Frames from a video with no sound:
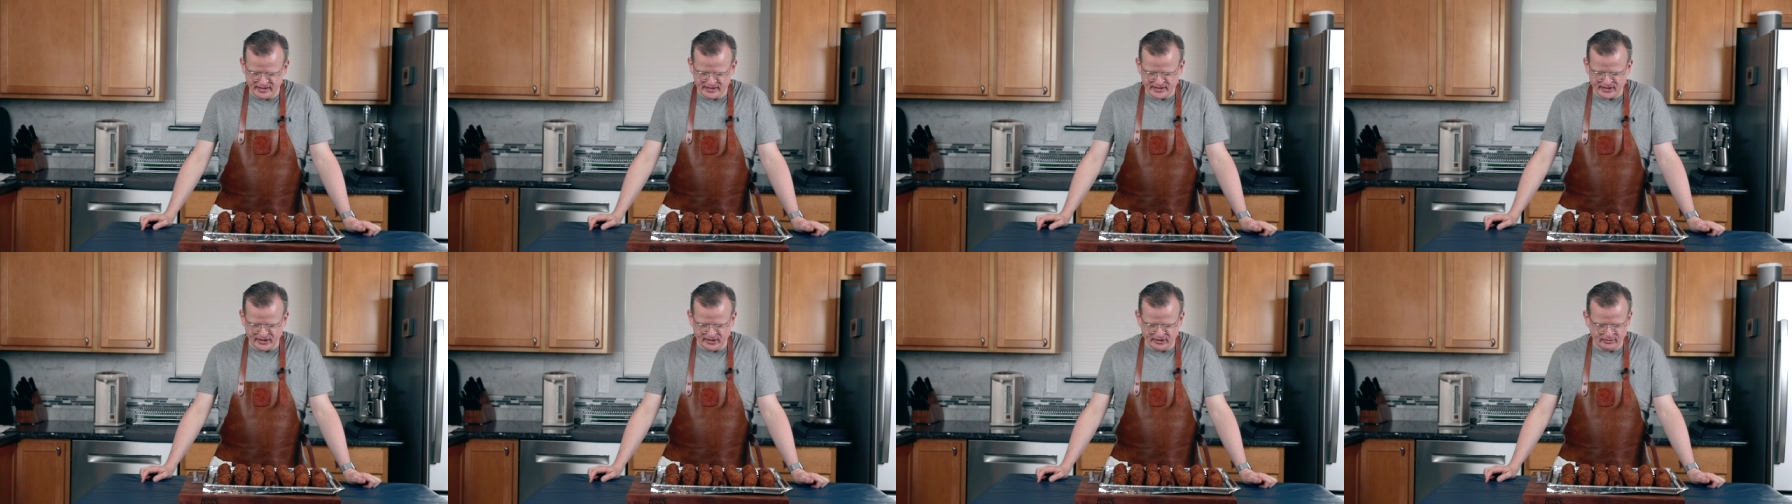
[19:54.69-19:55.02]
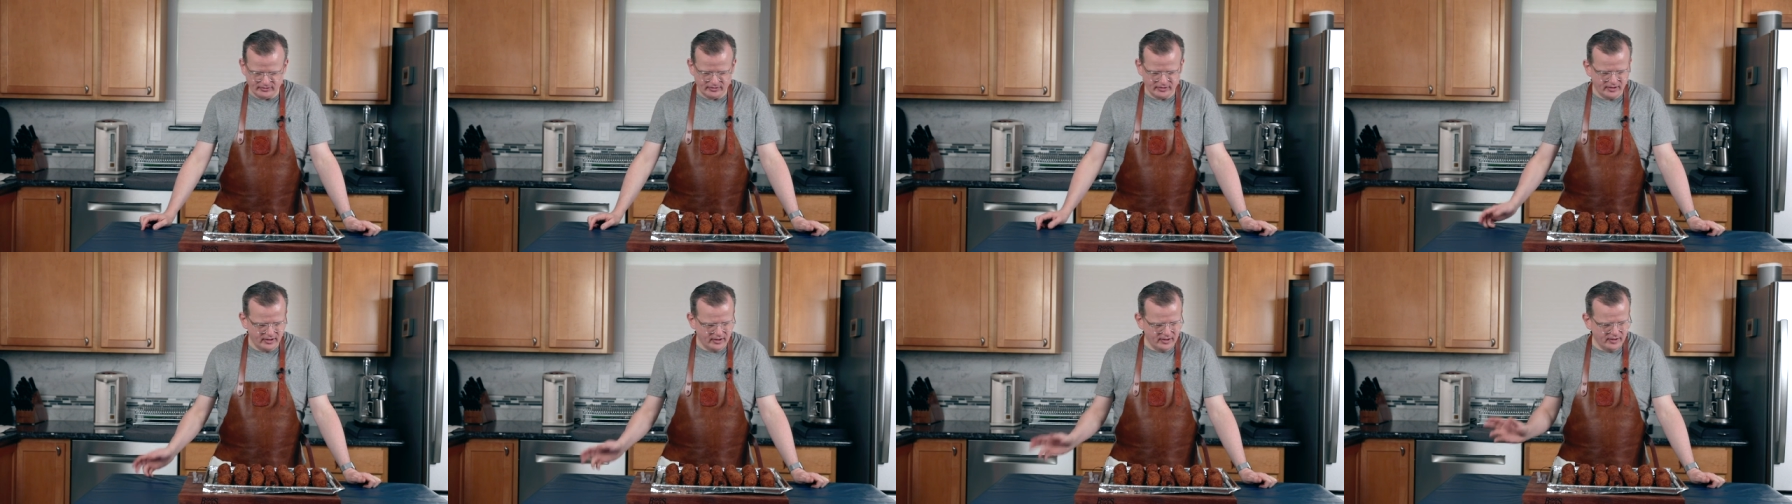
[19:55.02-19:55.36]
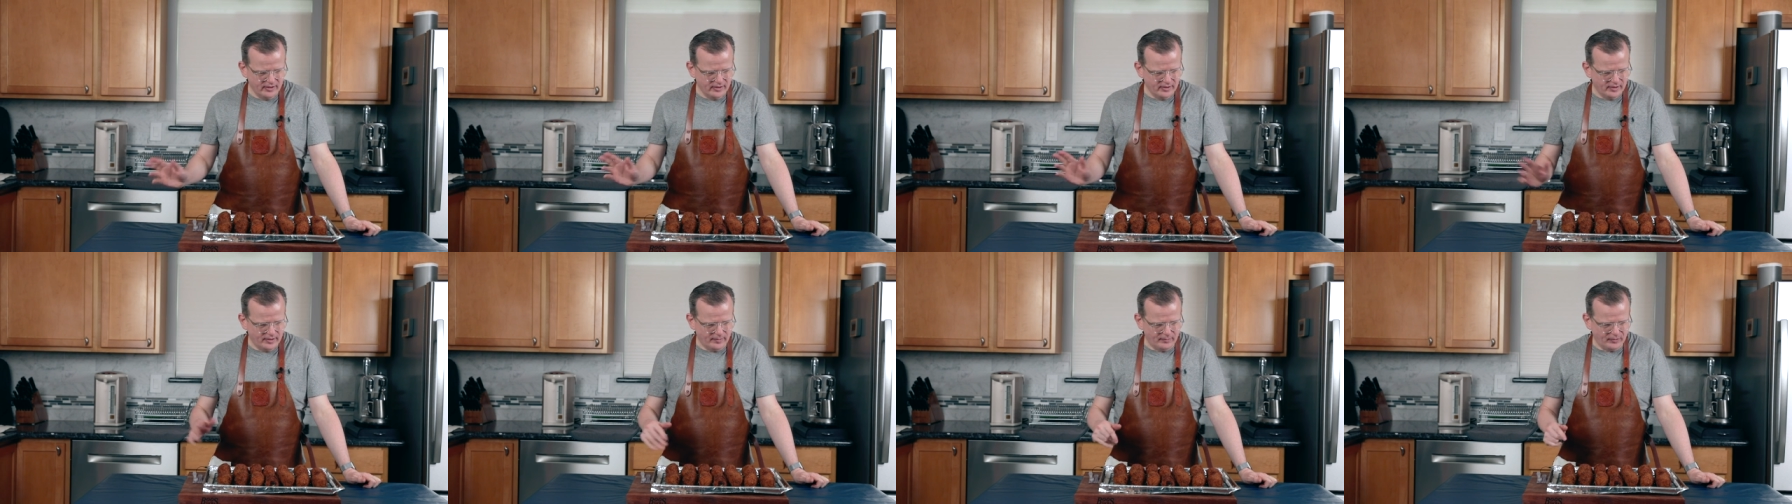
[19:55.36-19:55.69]
So
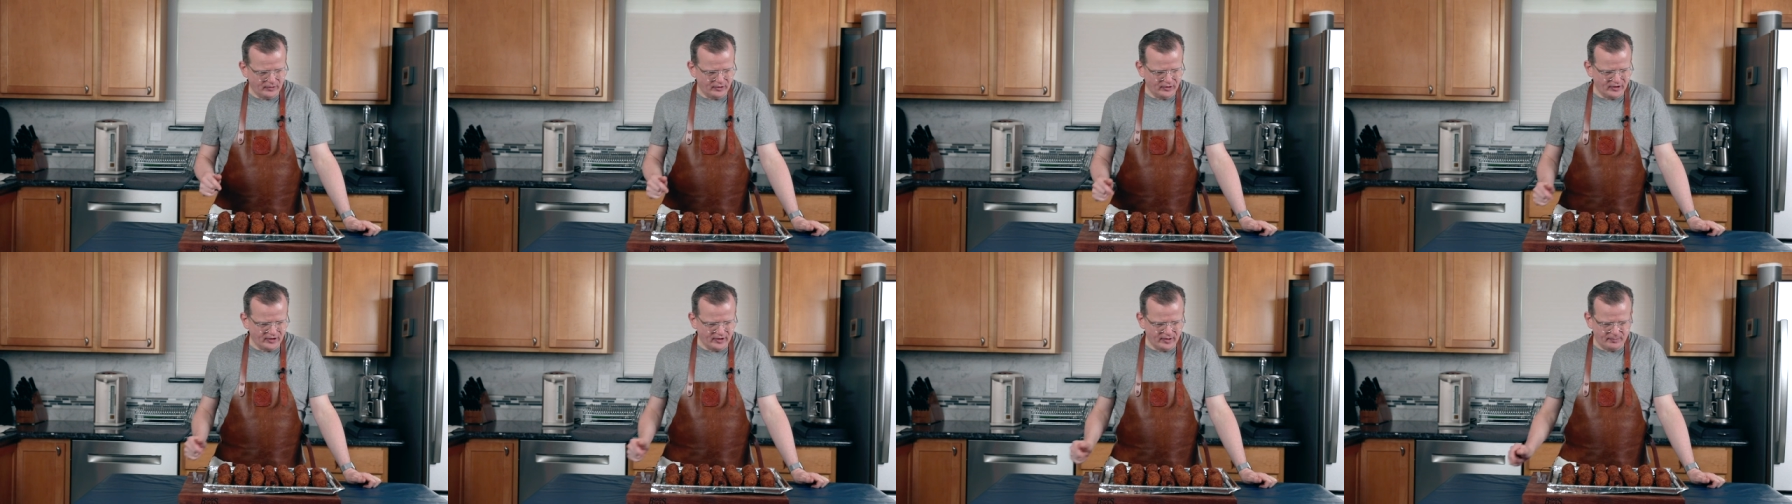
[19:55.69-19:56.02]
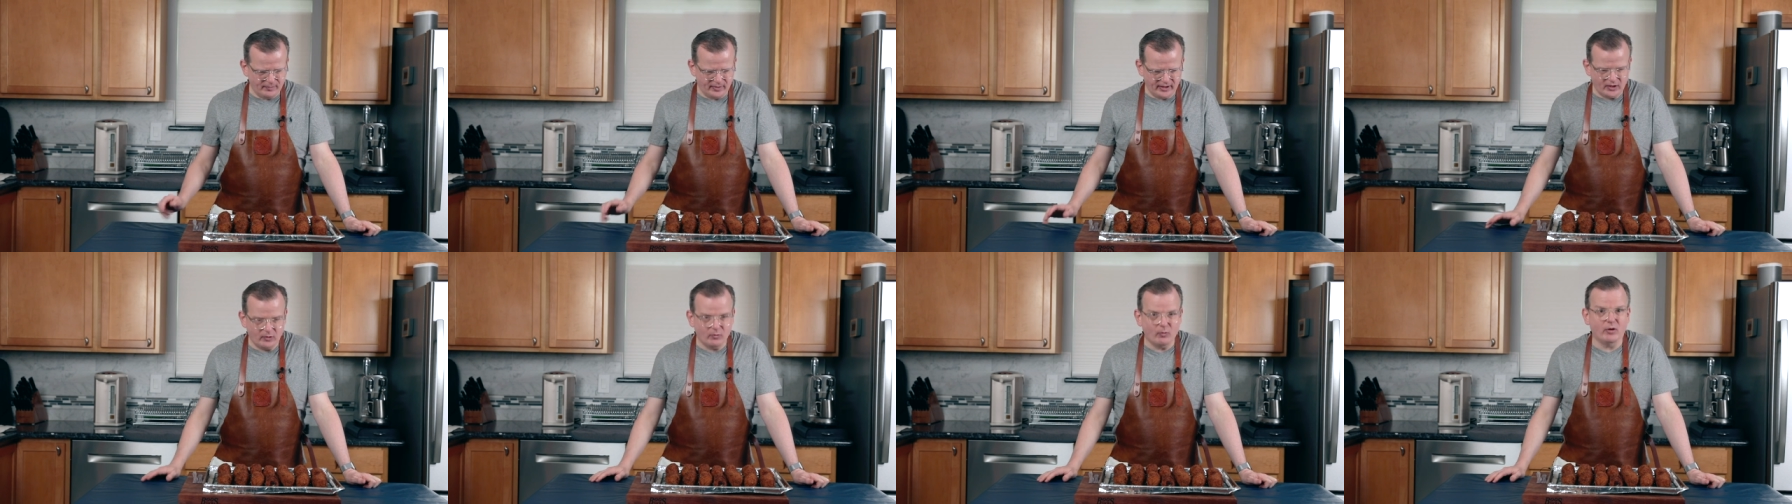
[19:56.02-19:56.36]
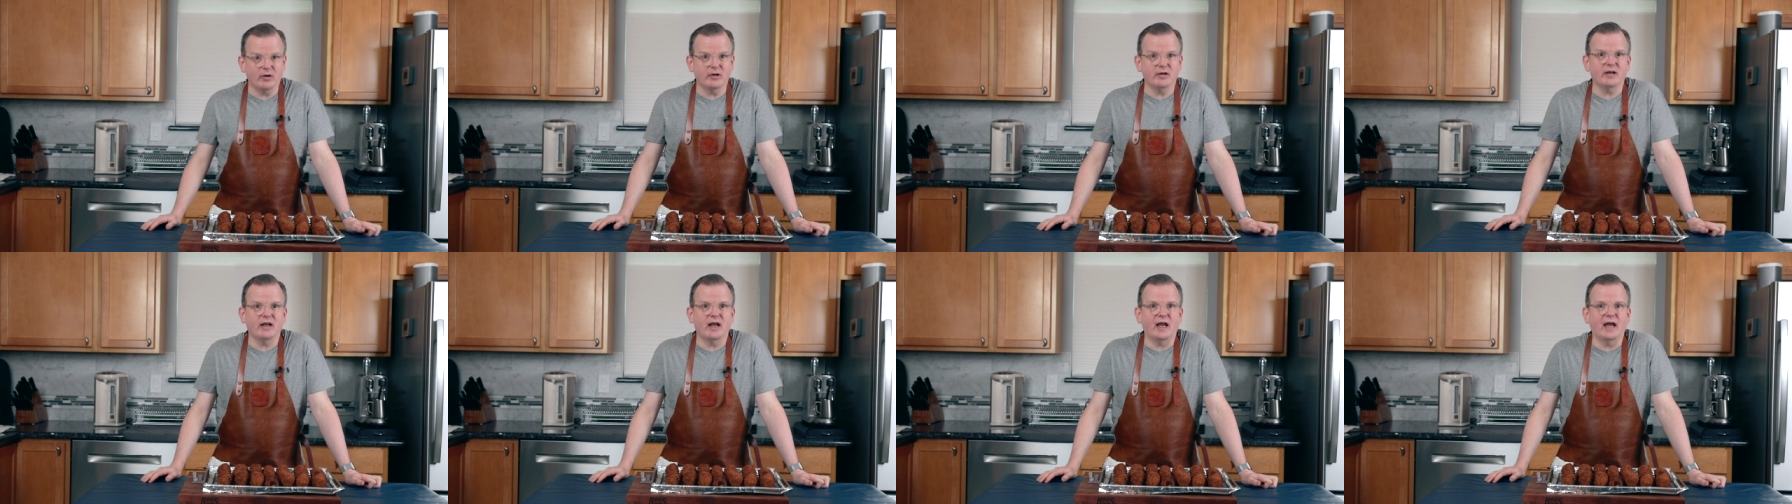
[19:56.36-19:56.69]
I'm gonna pick one